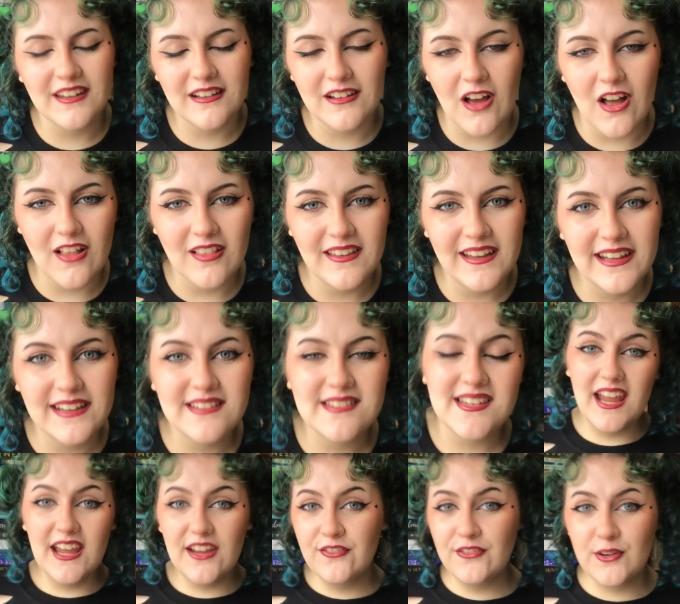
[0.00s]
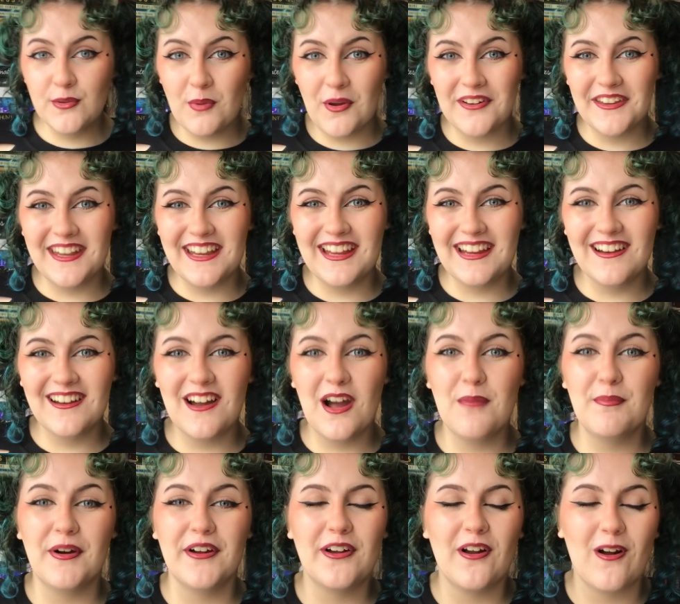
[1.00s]
not least, if you want to hear
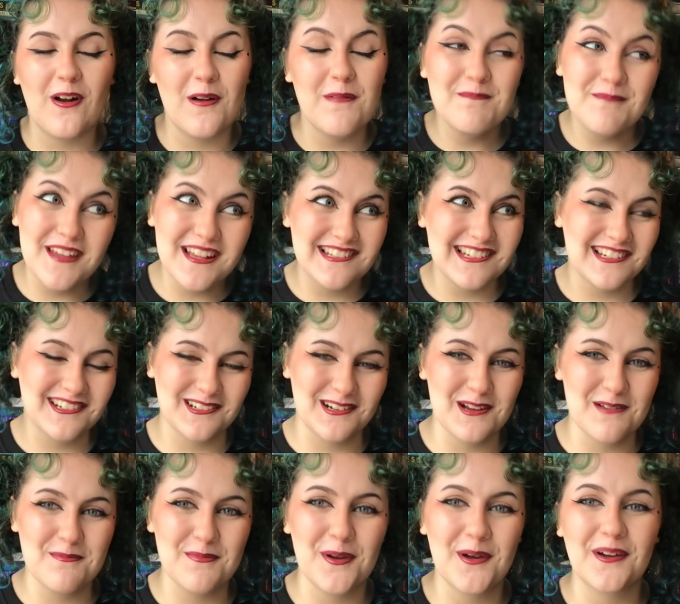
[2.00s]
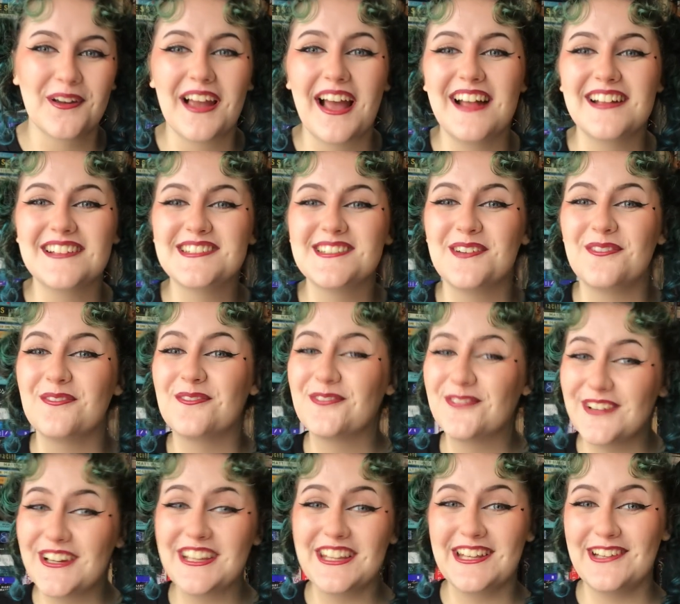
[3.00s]
about our amazing group book and some
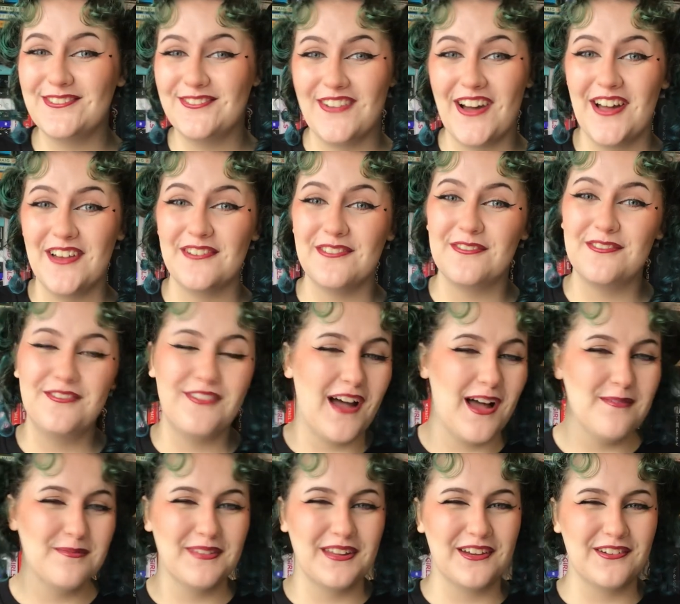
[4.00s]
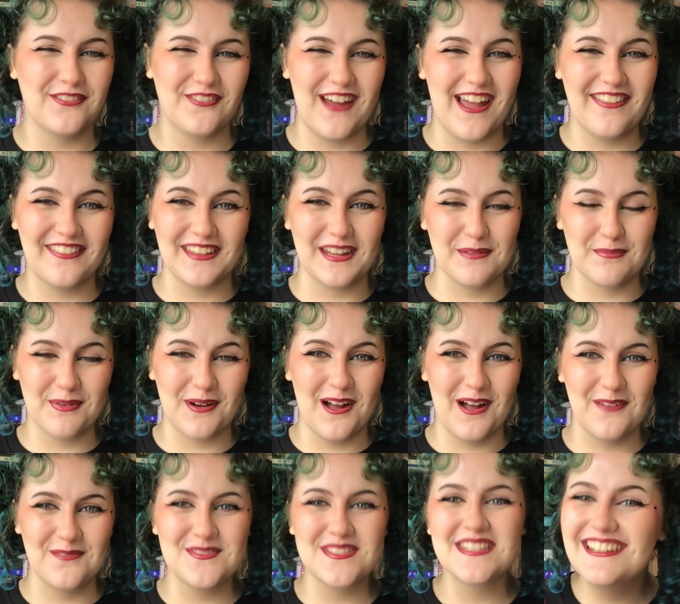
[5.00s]
really fun, family-friendly
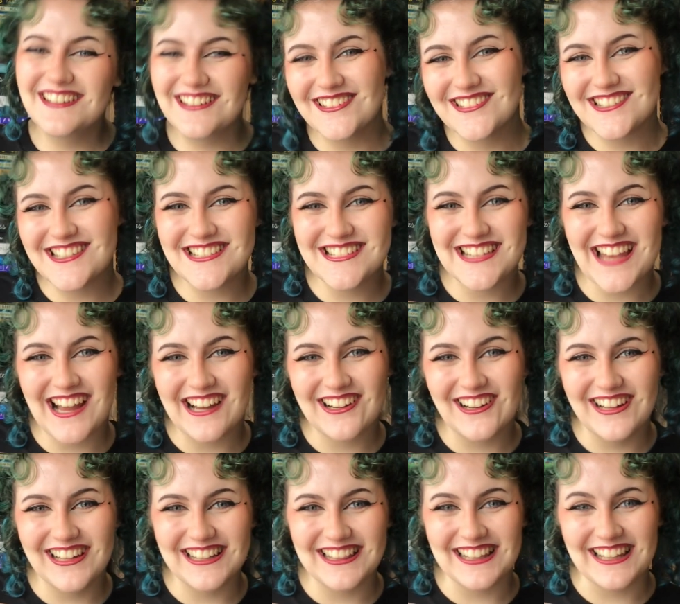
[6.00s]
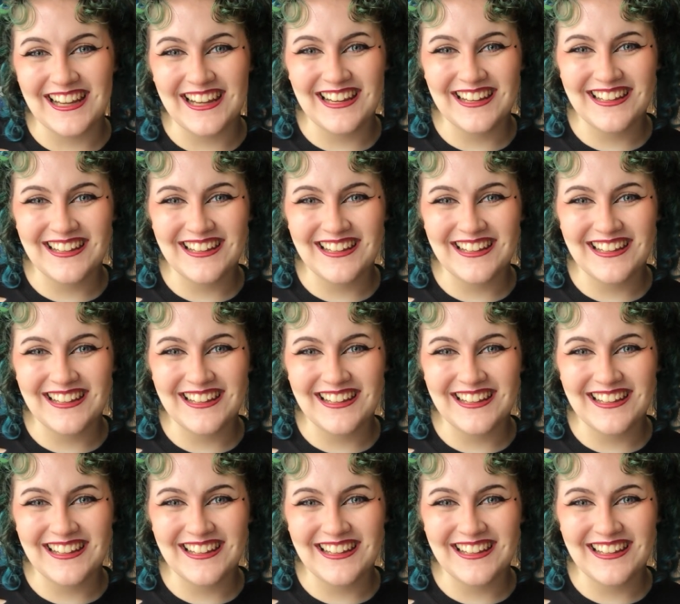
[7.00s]
prompts, you should check out Lee.